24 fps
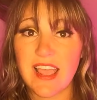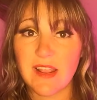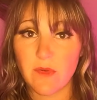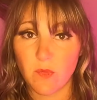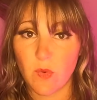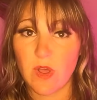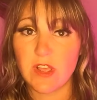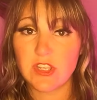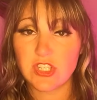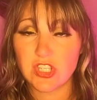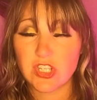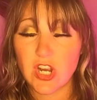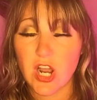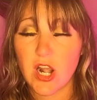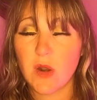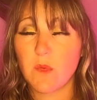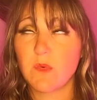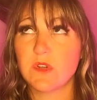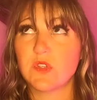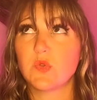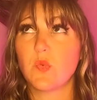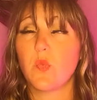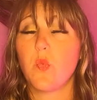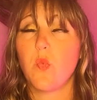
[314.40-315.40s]
And
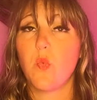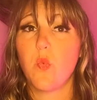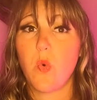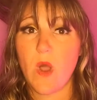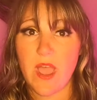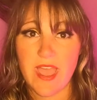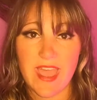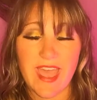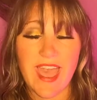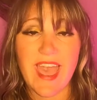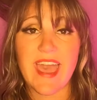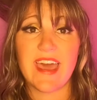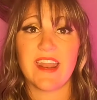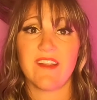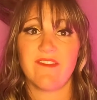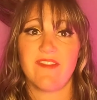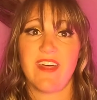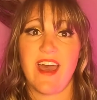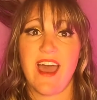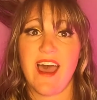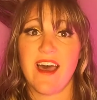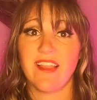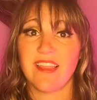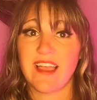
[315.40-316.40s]
Wellstar was way ahead
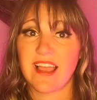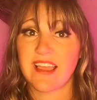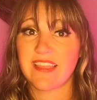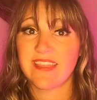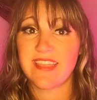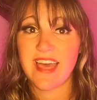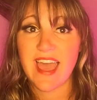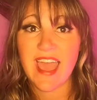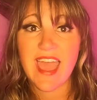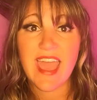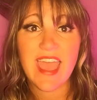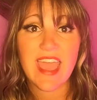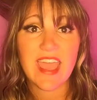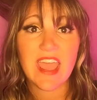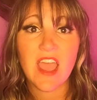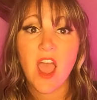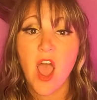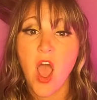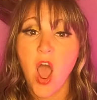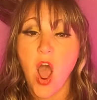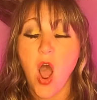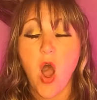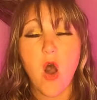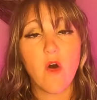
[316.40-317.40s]
of that. Like,
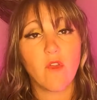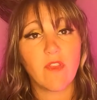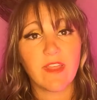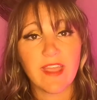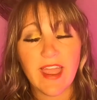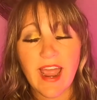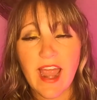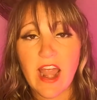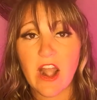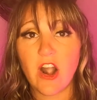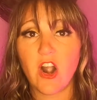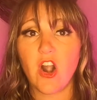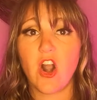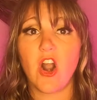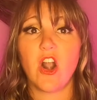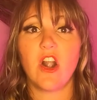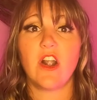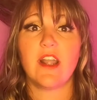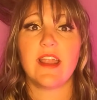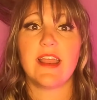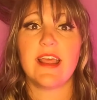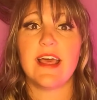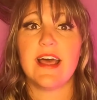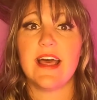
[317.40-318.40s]
they only hire
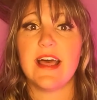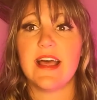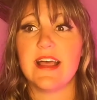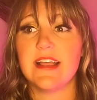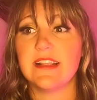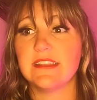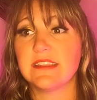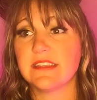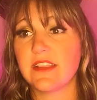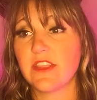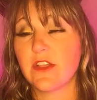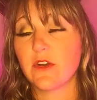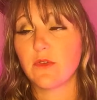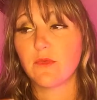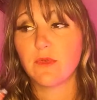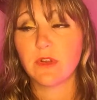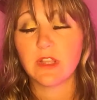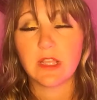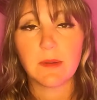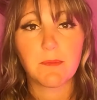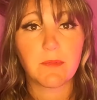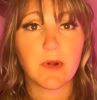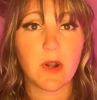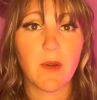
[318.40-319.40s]
RNs, and they're
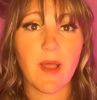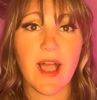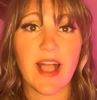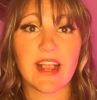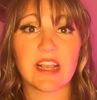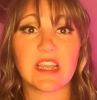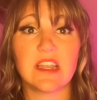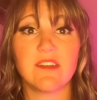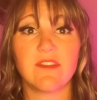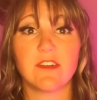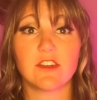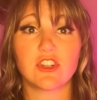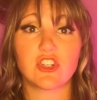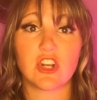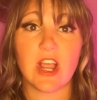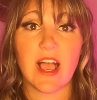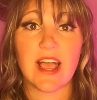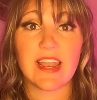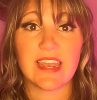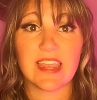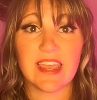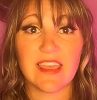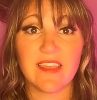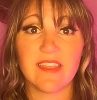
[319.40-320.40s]
really proactive on
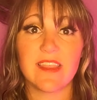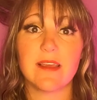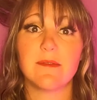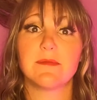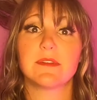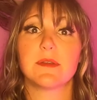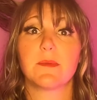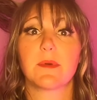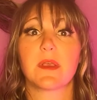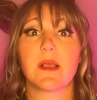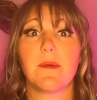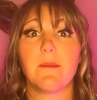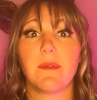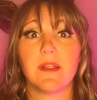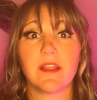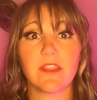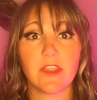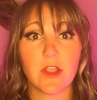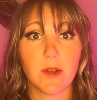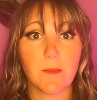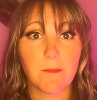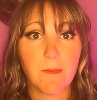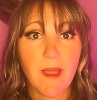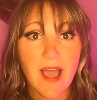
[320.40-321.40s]
trying to get them to
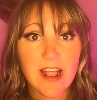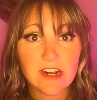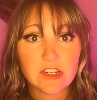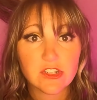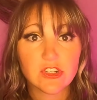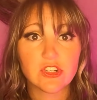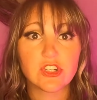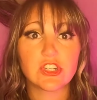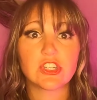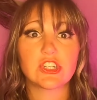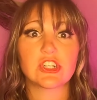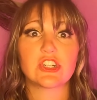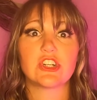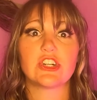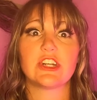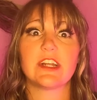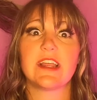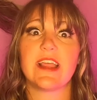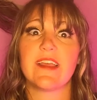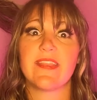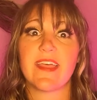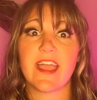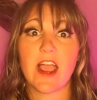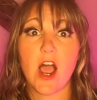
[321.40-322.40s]
complete their bachelor's
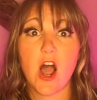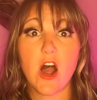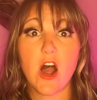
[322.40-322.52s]
degree, and they